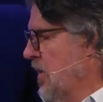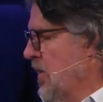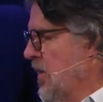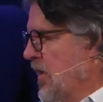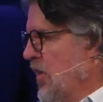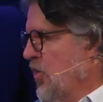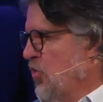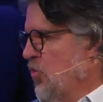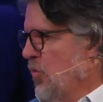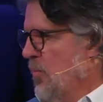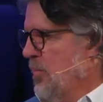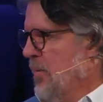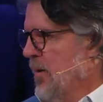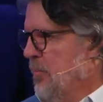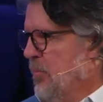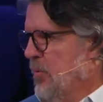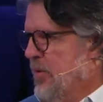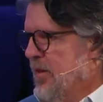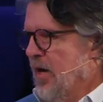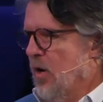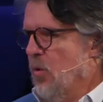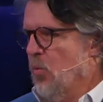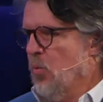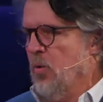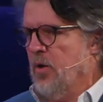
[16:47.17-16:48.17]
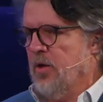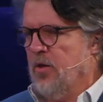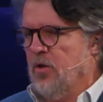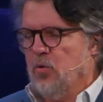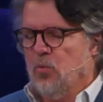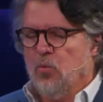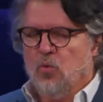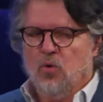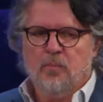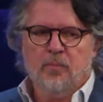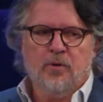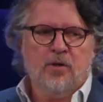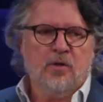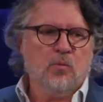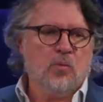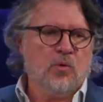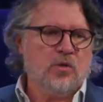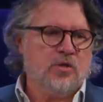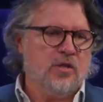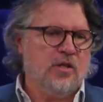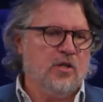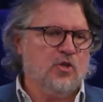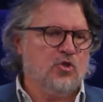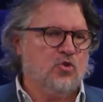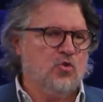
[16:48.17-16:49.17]
And you remember that when the woman with
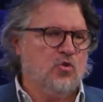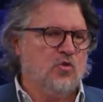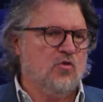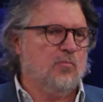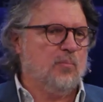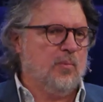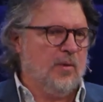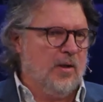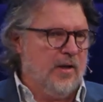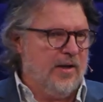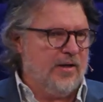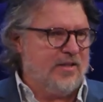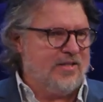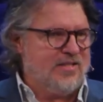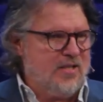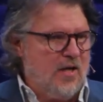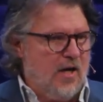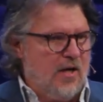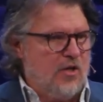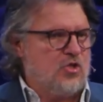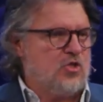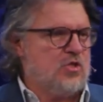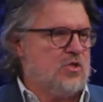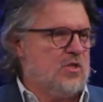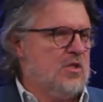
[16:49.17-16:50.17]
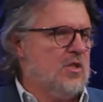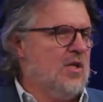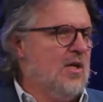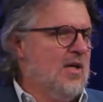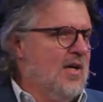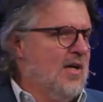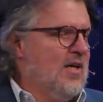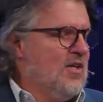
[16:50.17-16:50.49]
the issue of blood touched the,